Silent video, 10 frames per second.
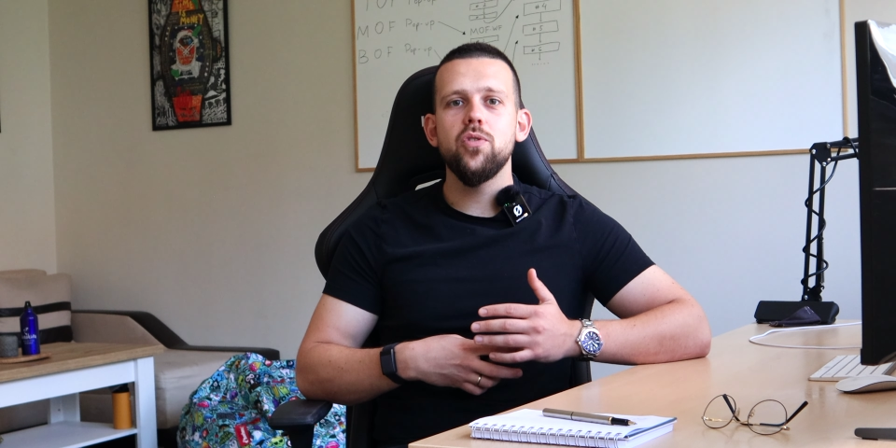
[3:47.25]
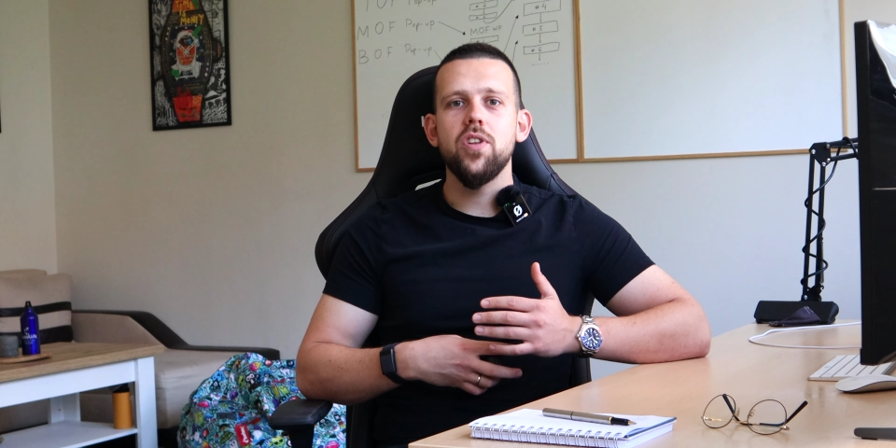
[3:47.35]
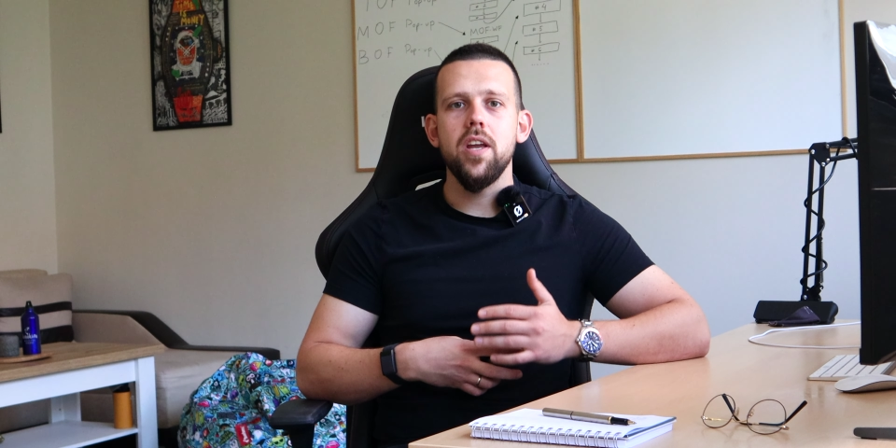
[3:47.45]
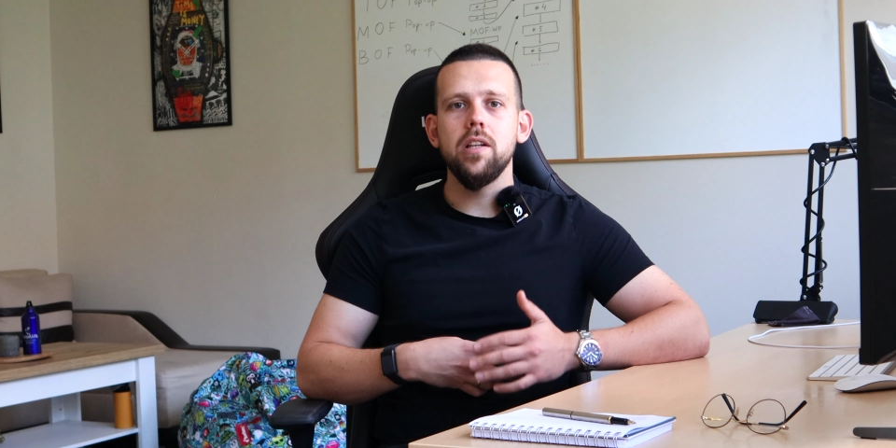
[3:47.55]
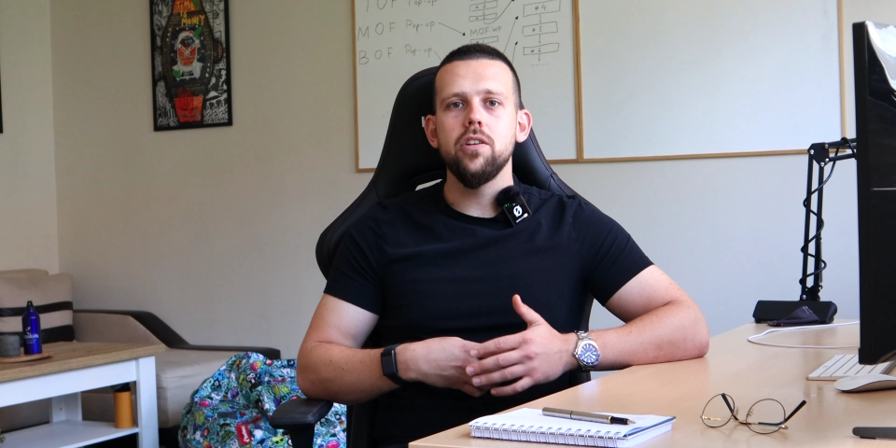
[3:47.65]

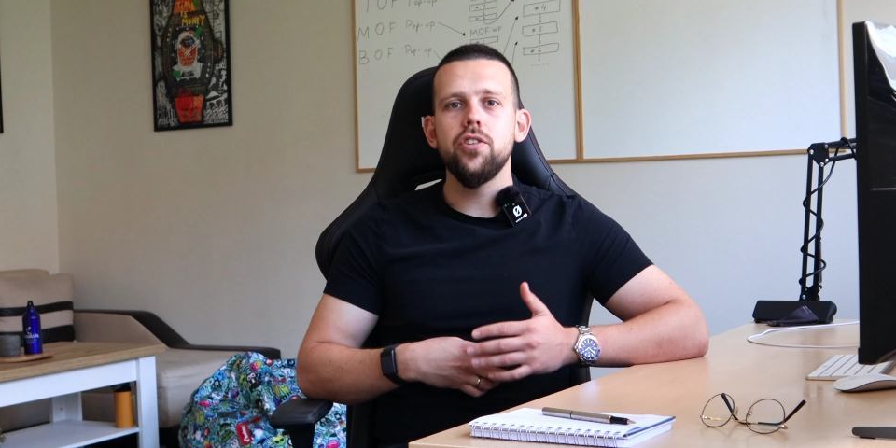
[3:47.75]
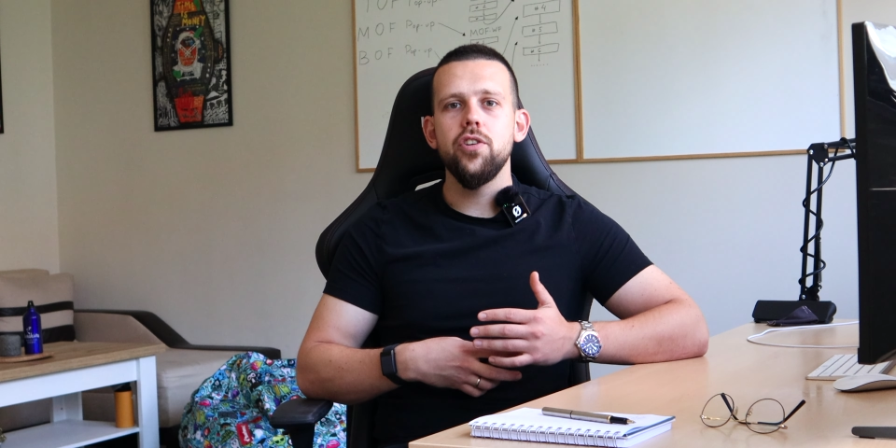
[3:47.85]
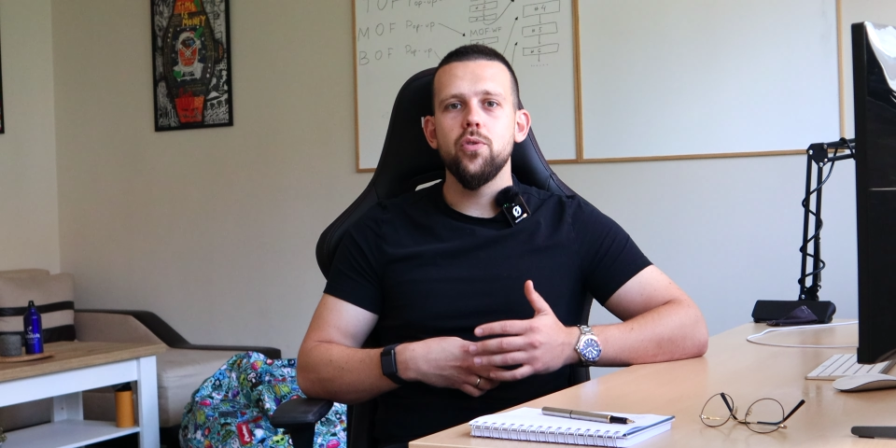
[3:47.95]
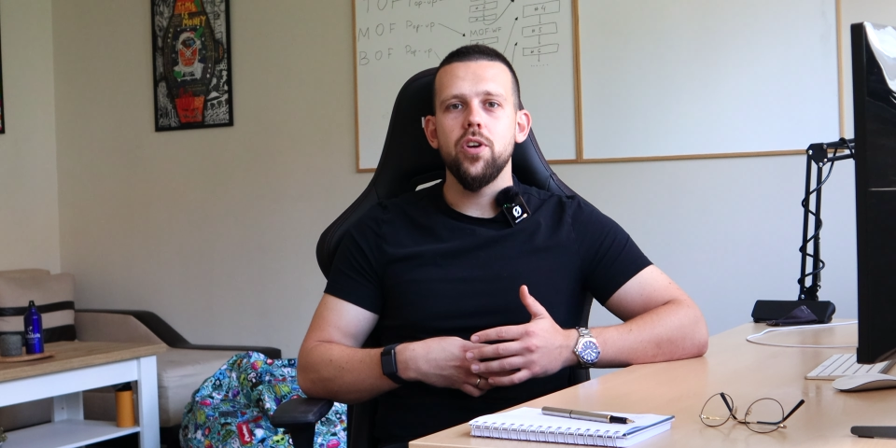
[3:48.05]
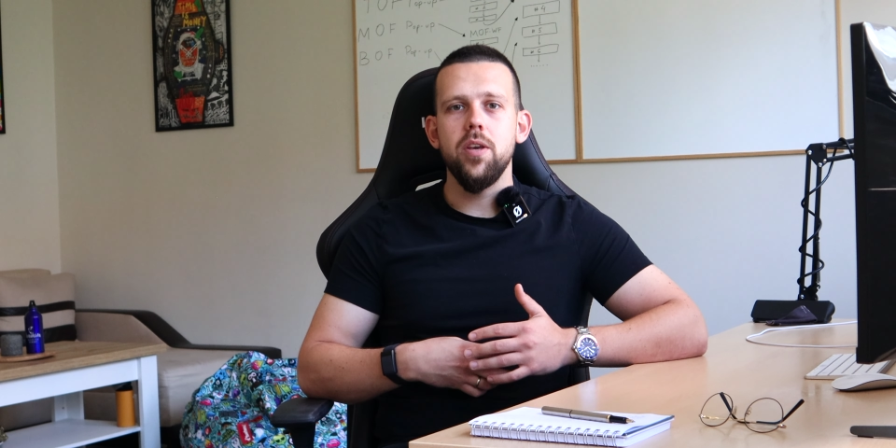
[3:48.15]
tailor
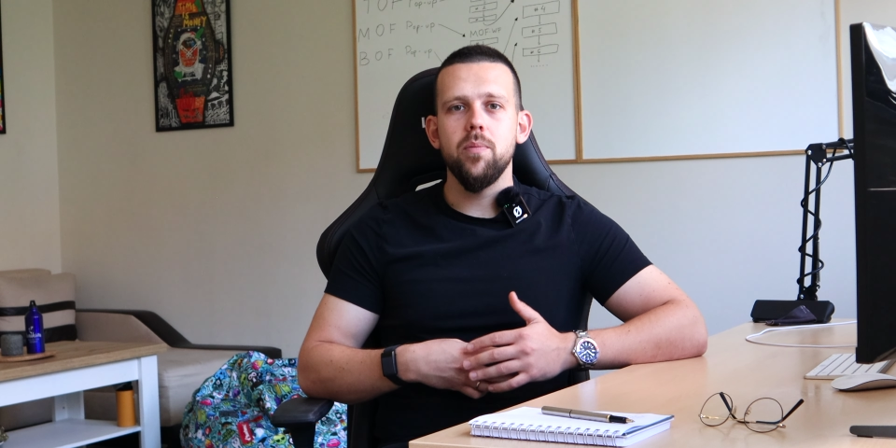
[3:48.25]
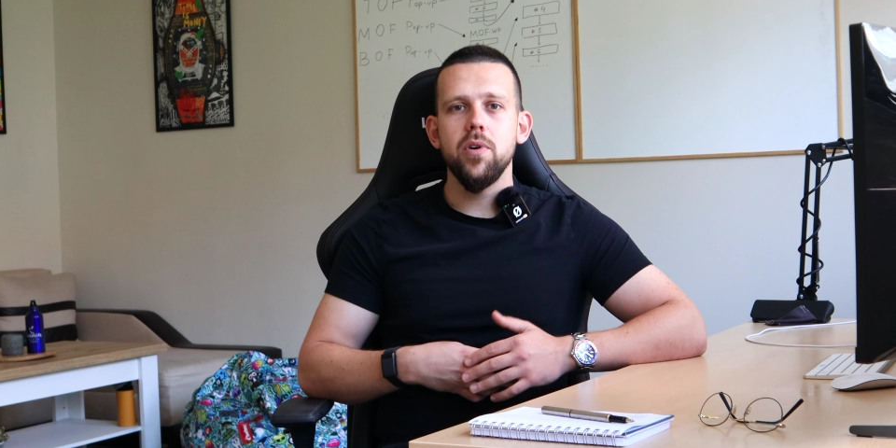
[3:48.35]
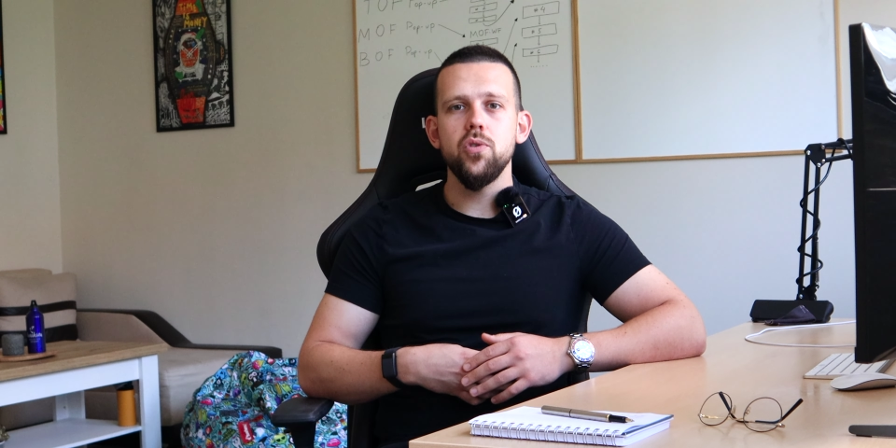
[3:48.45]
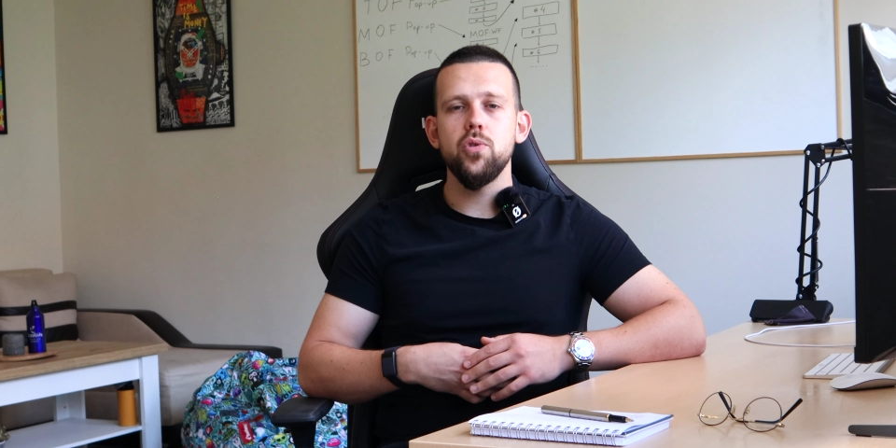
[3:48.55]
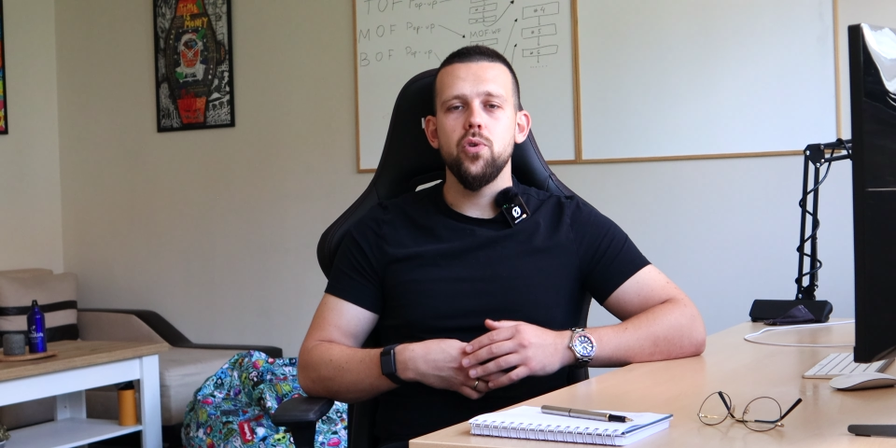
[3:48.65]
your
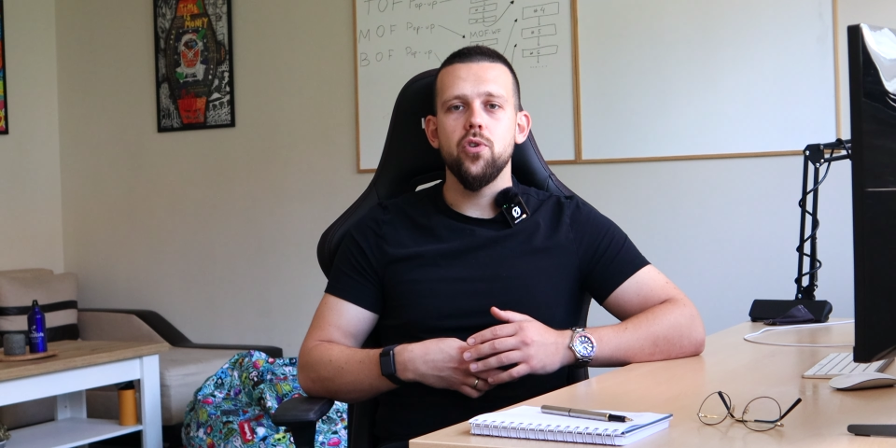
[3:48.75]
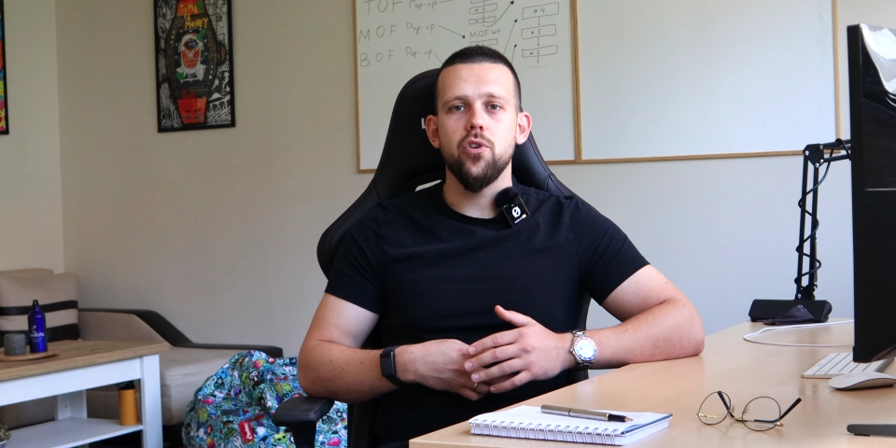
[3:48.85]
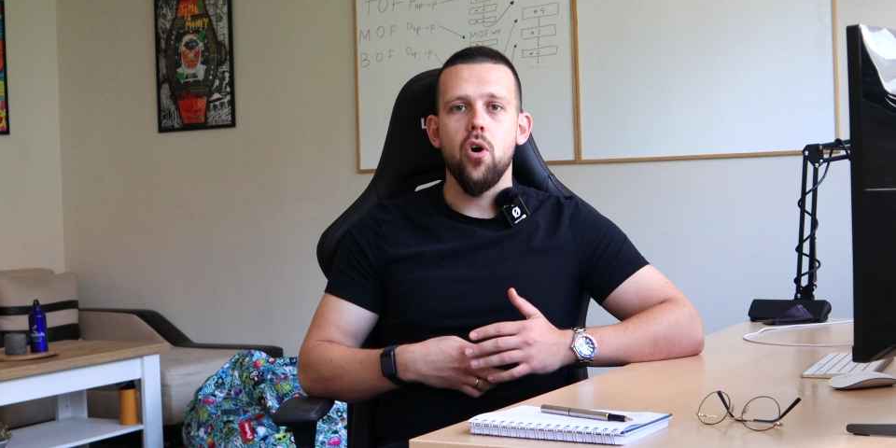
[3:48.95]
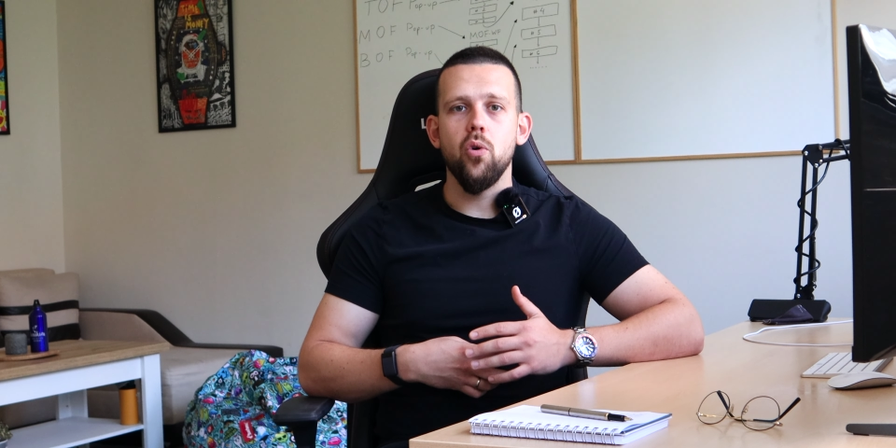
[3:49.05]
emails to your